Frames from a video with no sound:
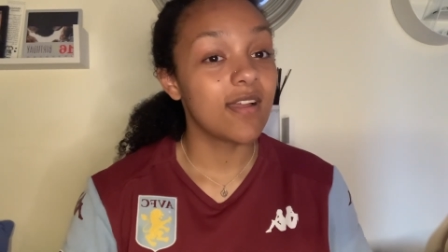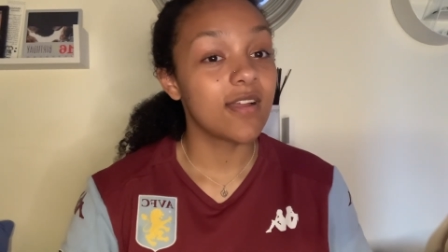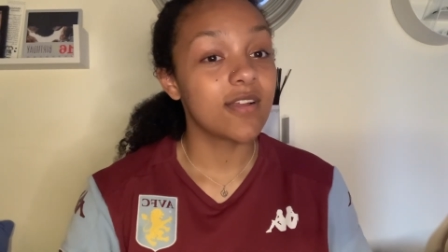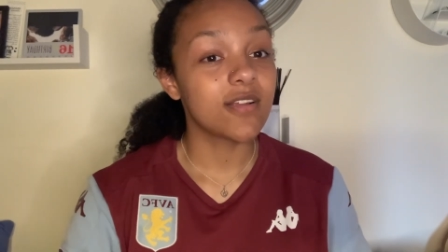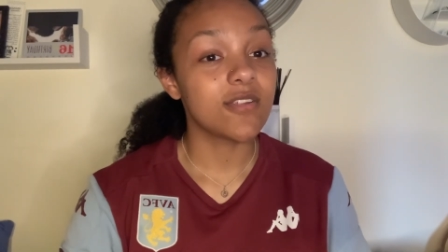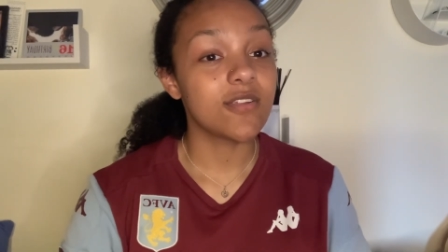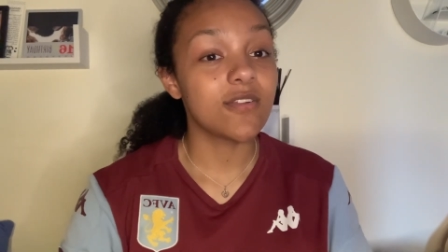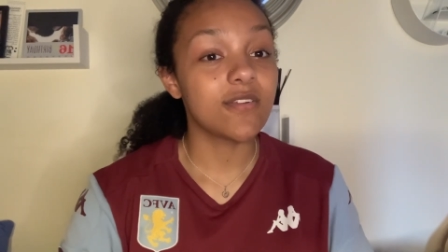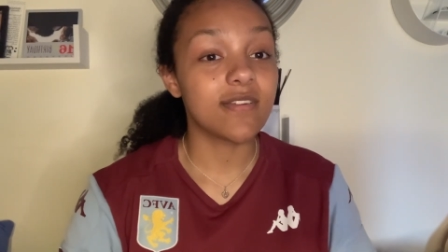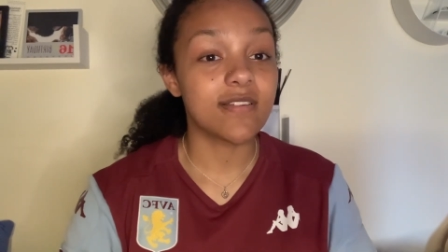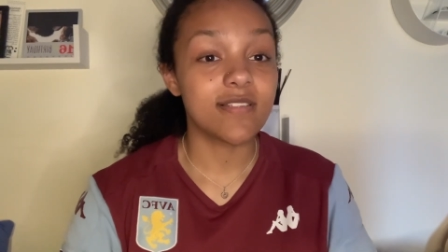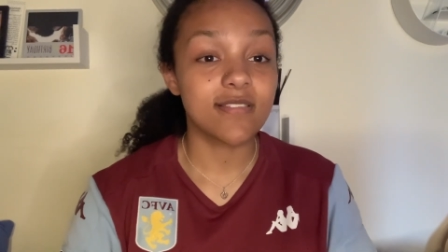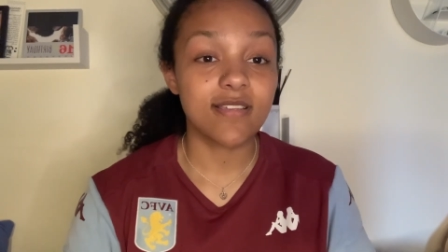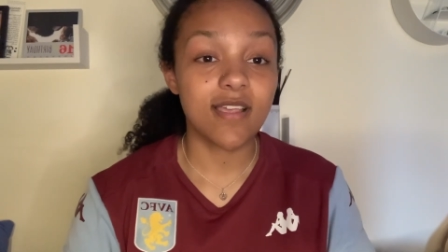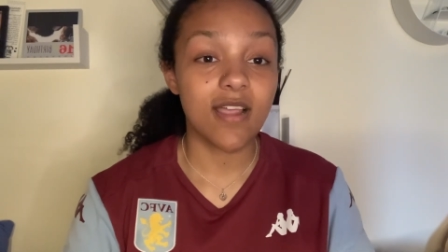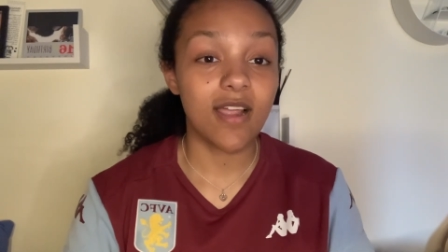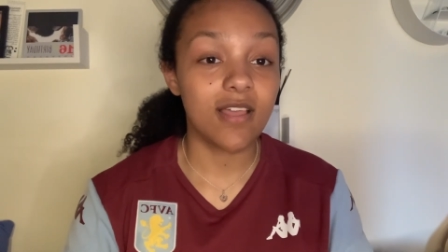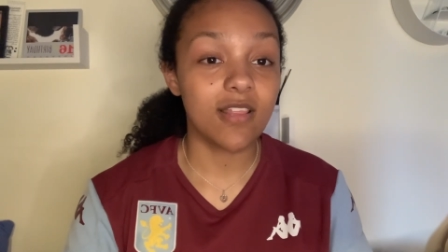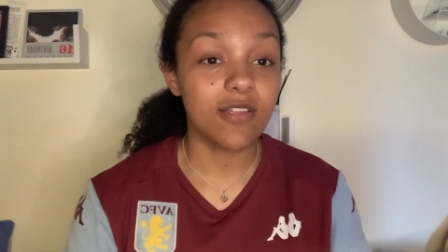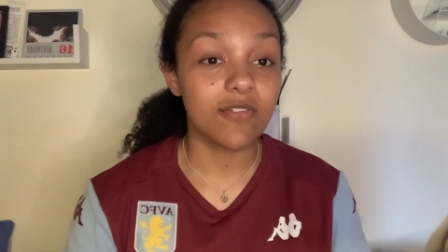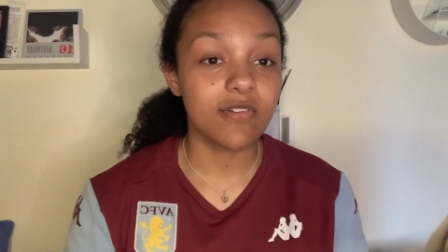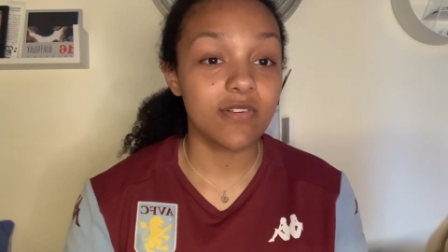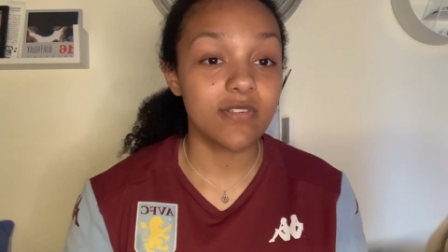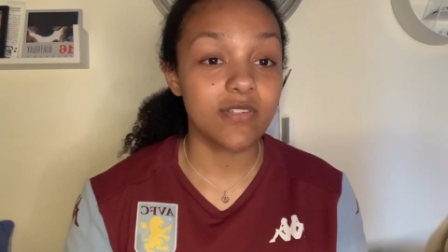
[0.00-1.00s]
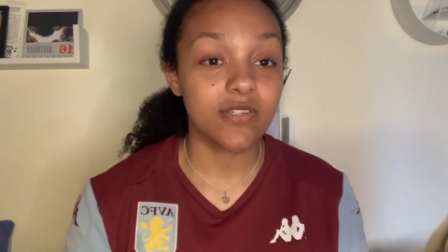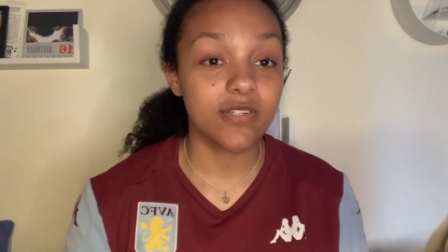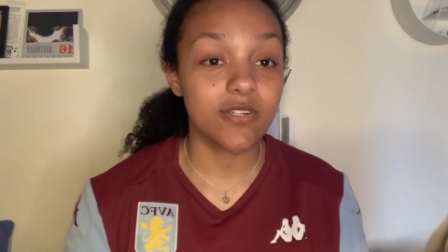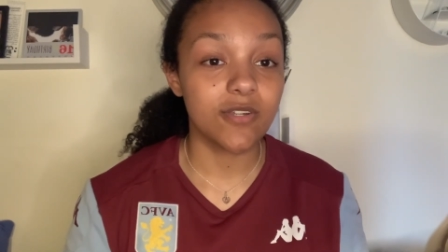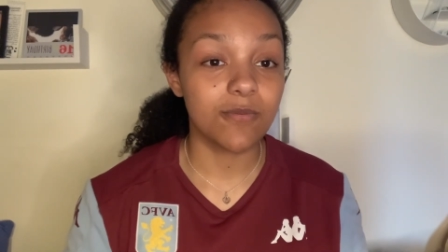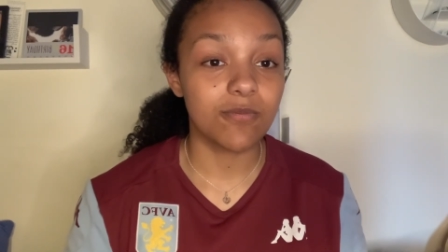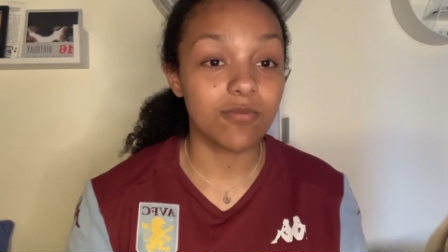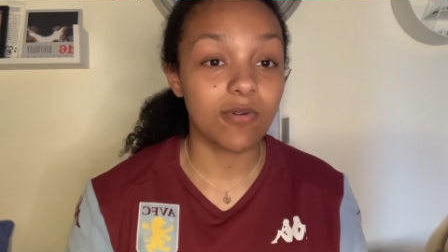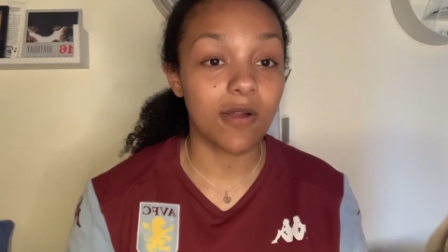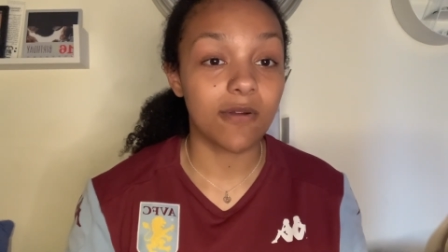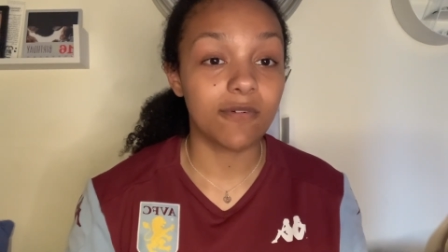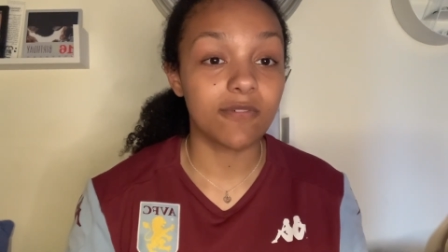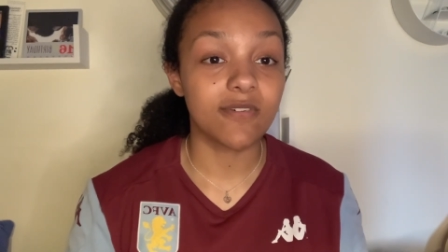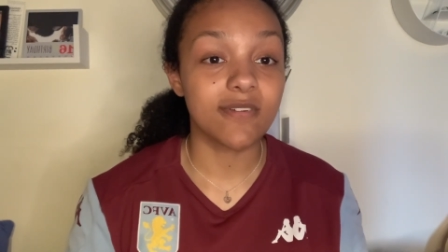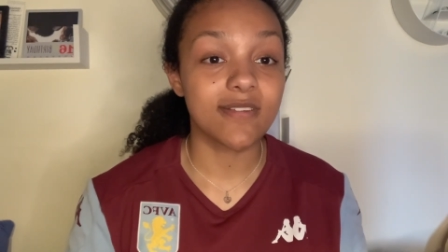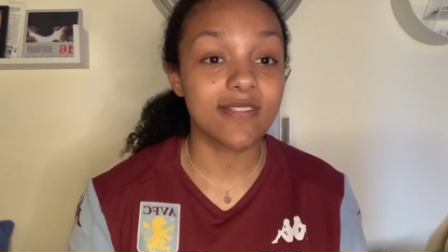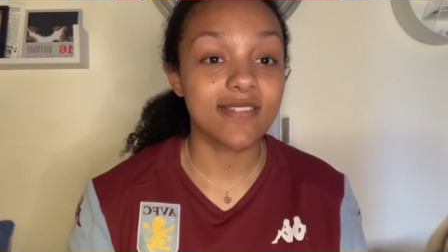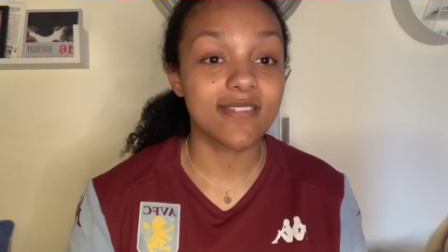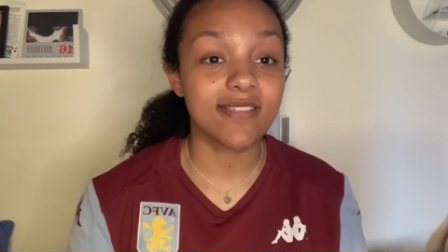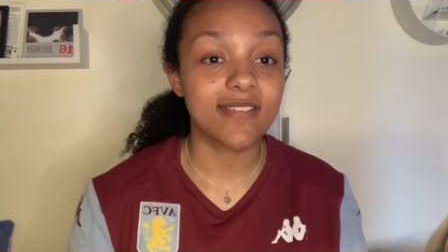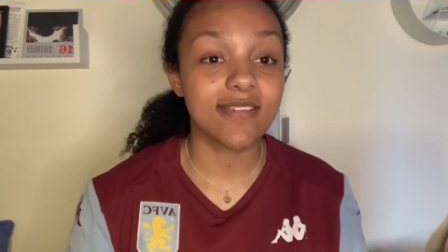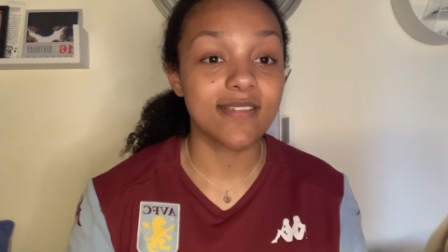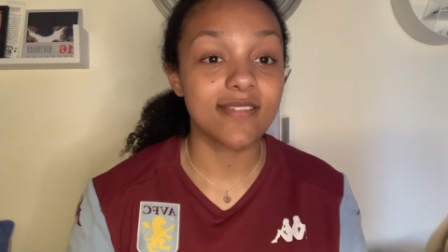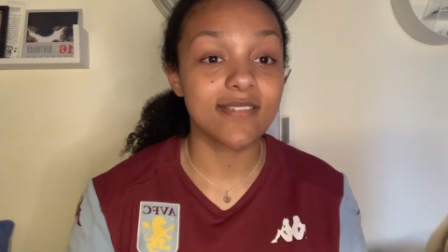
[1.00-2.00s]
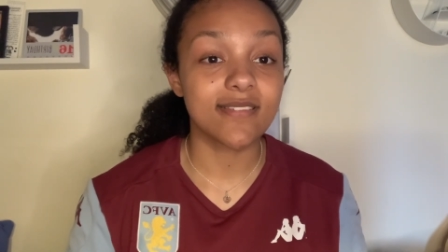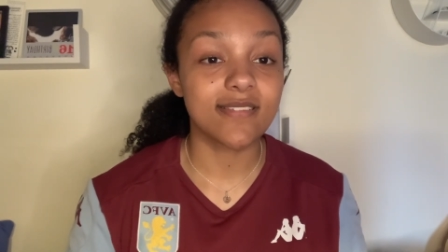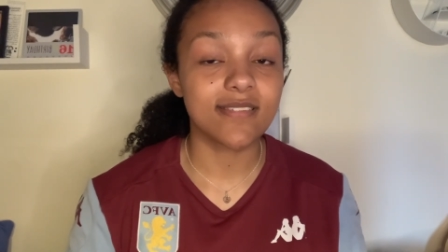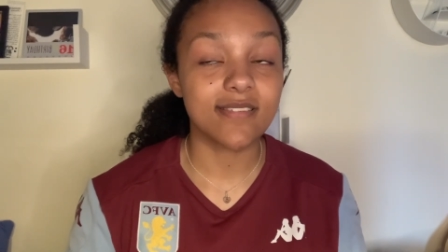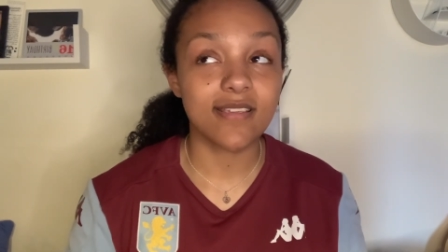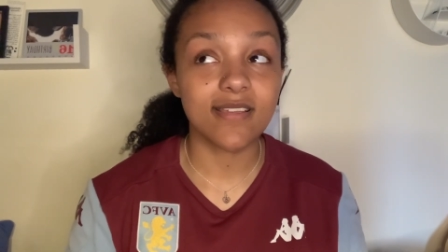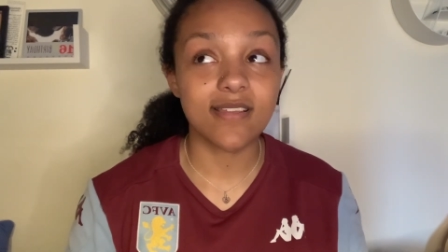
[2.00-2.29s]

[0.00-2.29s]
You can tailor it to your preferences.